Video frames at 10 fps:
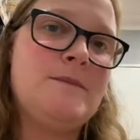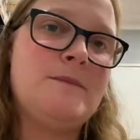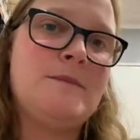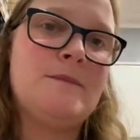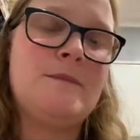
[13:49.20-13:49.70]

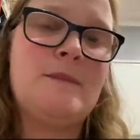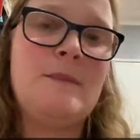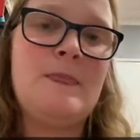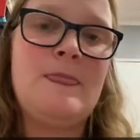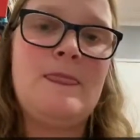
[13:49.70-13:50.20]

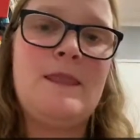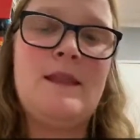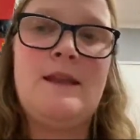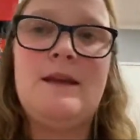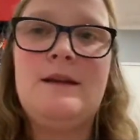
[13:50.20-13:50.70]

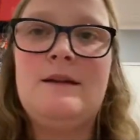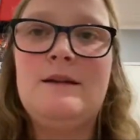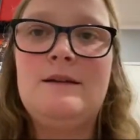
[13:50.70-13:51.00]
No one is speaking in this clip.